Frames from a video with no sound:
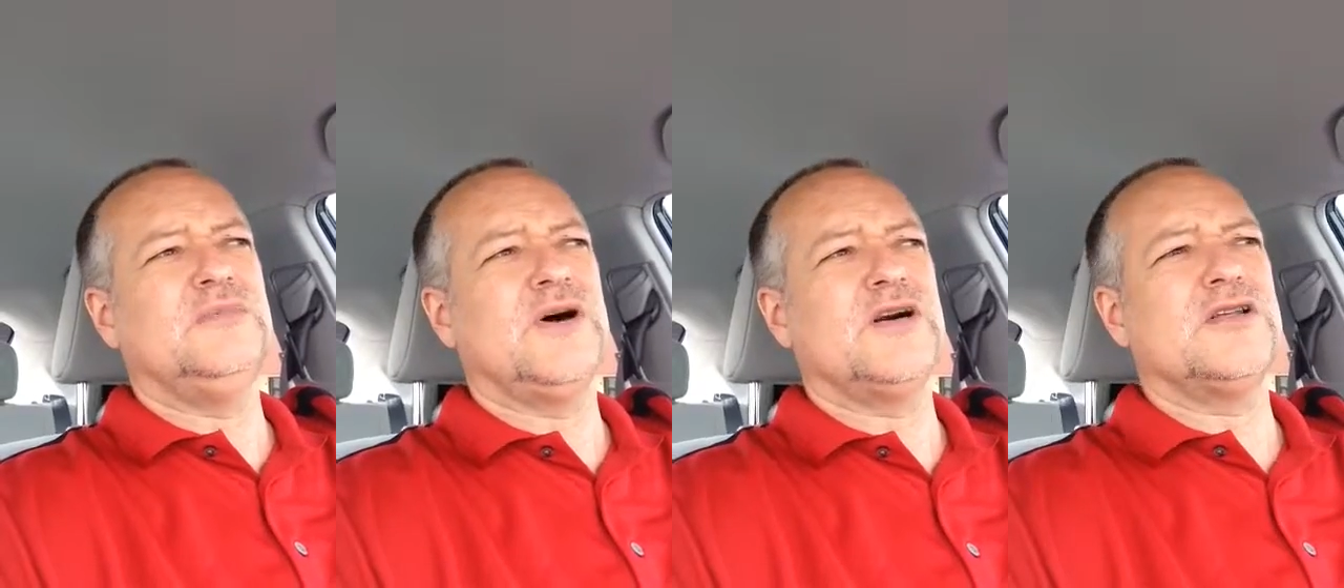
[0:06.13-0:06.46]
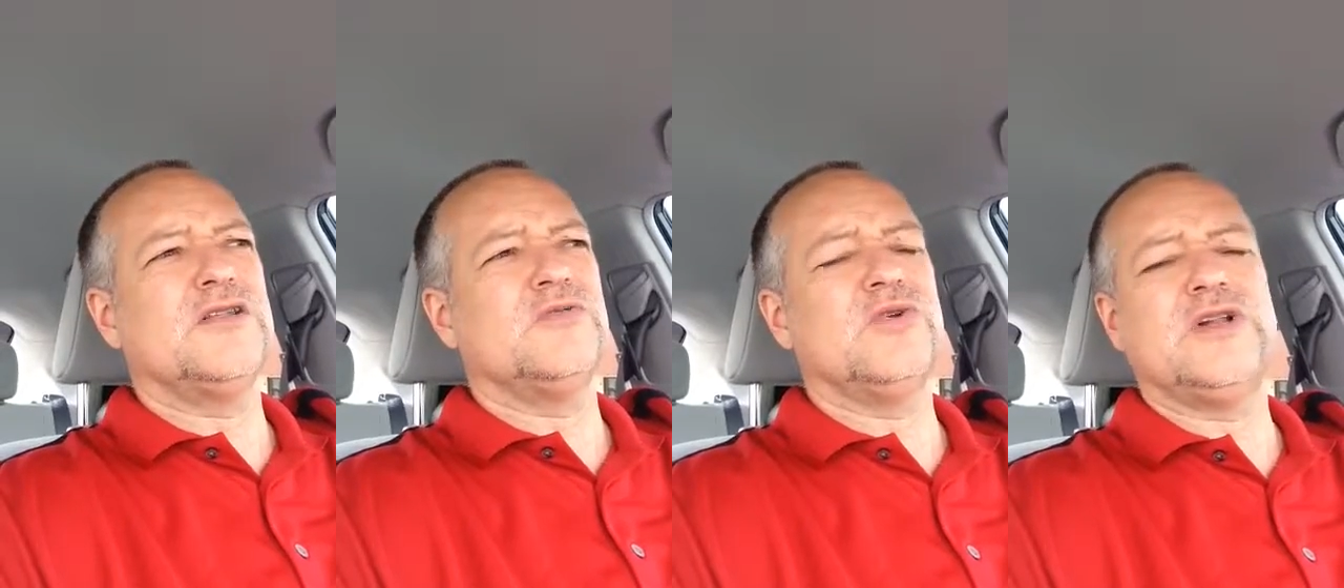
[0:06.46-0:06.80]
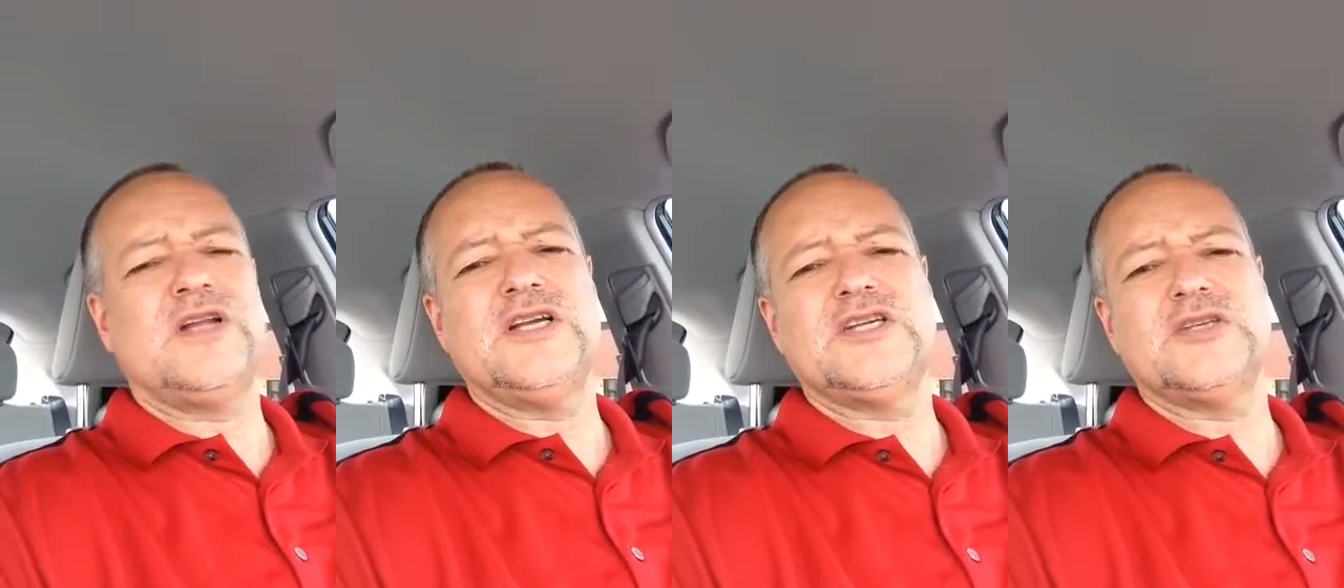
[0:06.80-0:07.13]
part of the
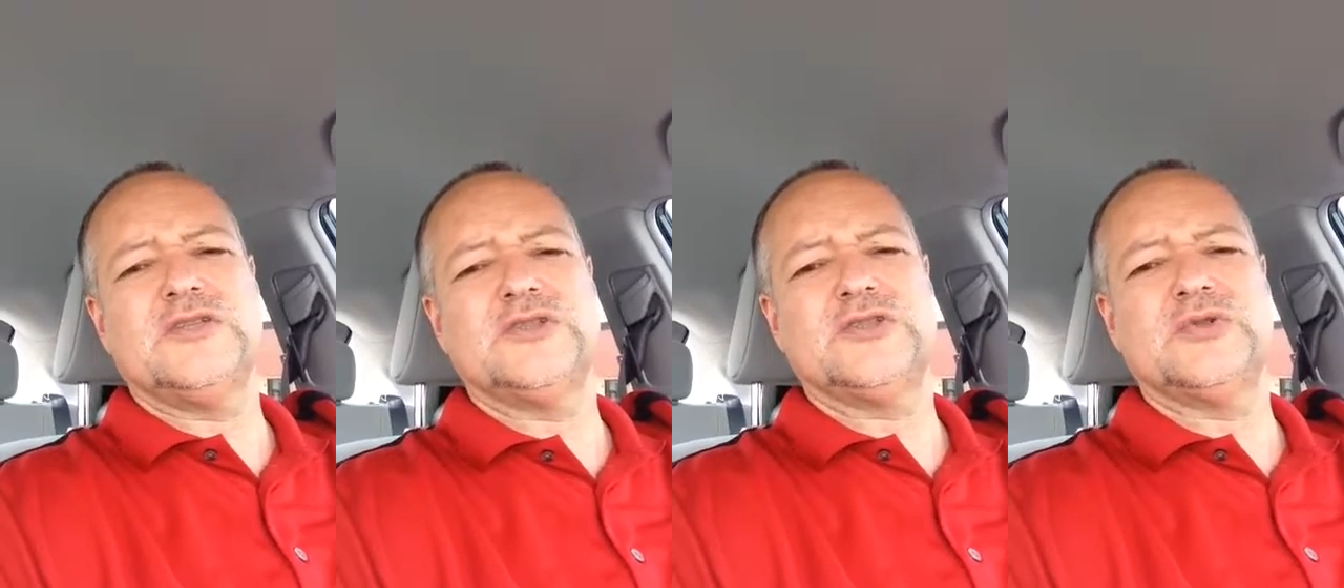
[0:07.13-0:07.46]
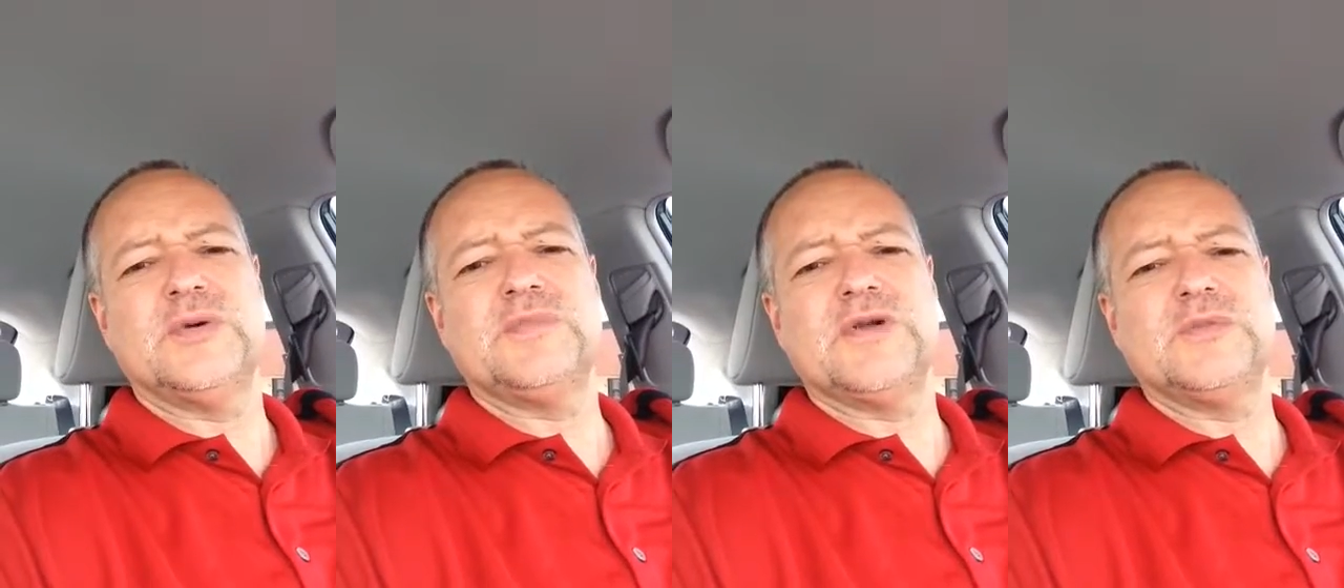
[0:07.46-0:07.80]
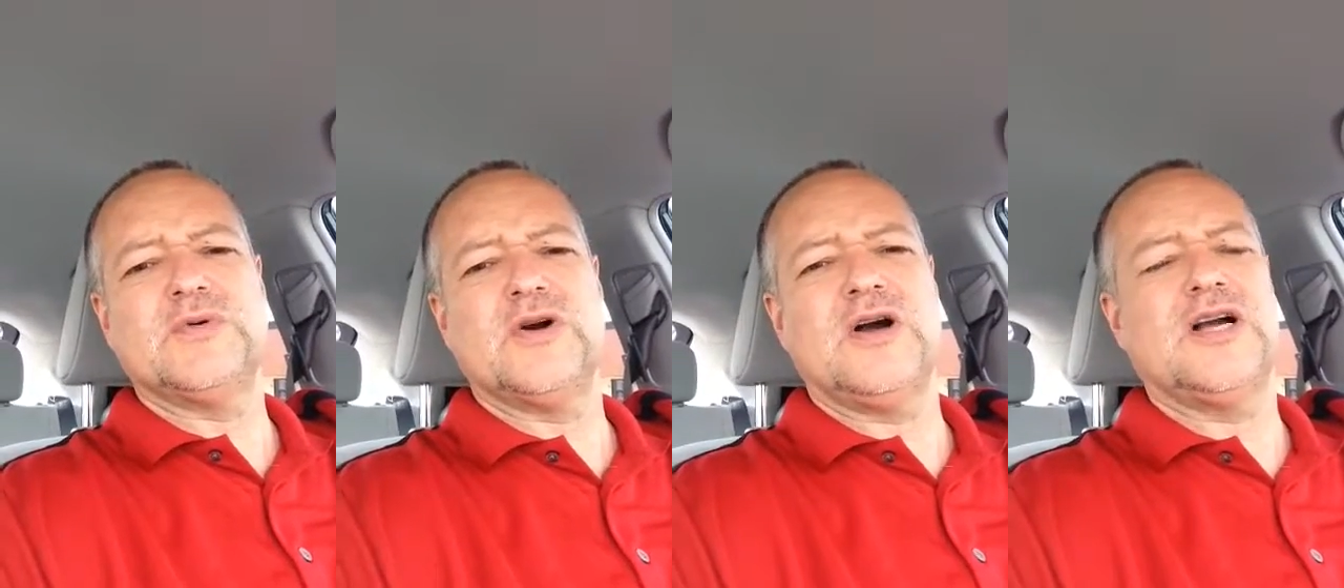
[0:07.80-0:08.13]
relational
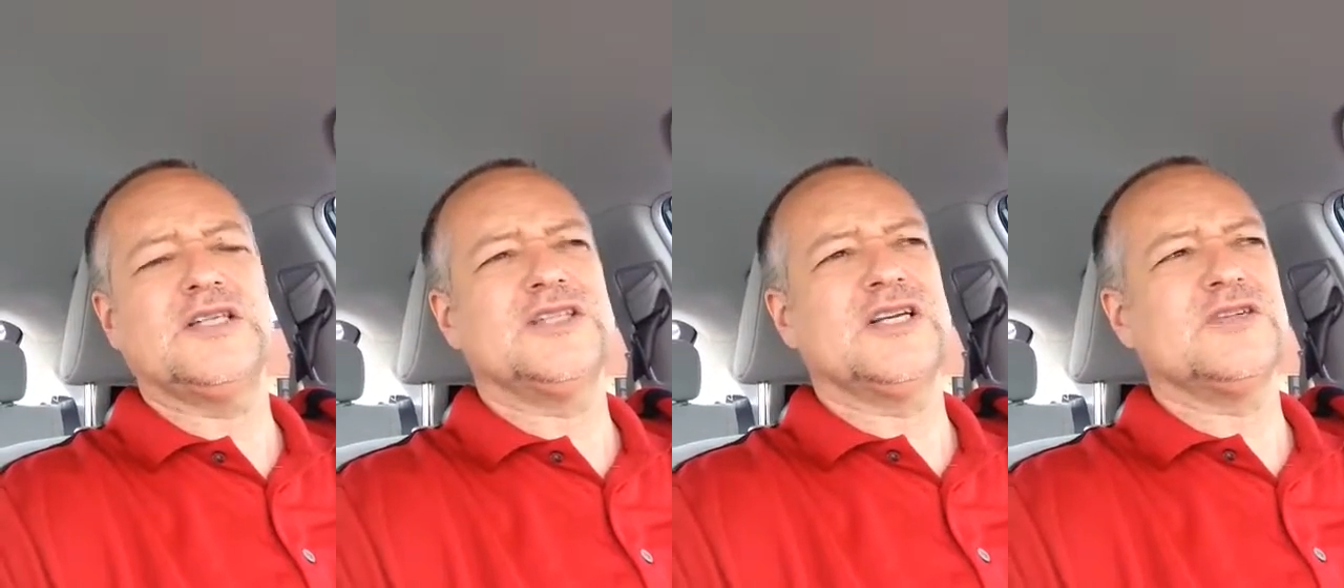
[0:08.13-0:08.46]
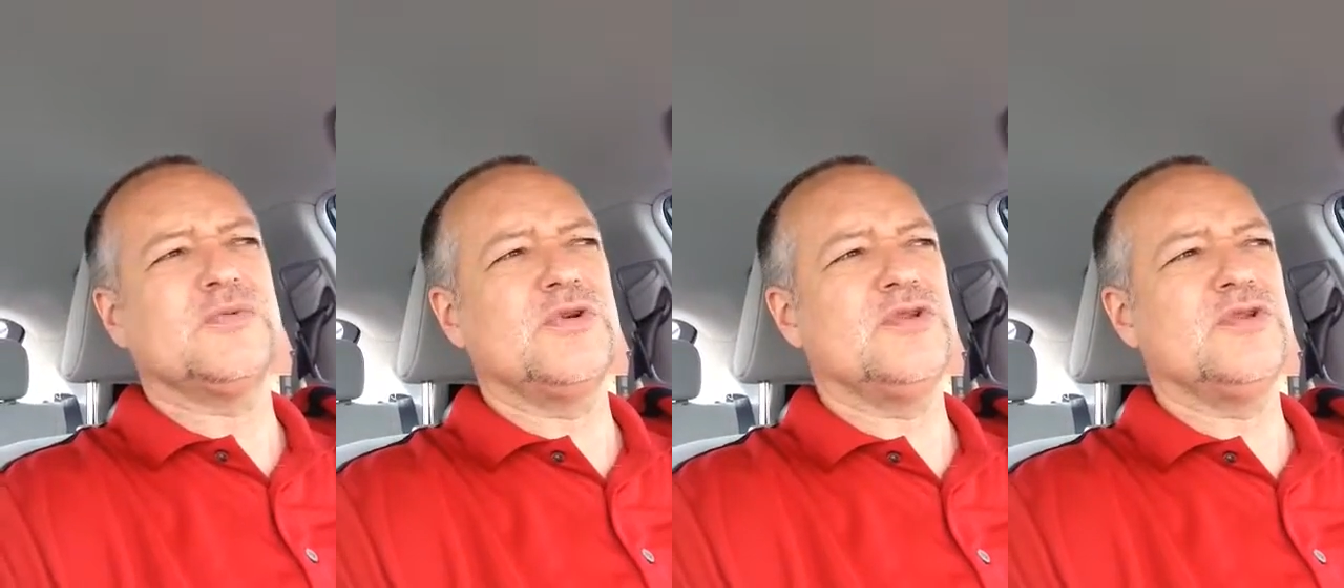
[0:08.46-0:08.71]
scripting process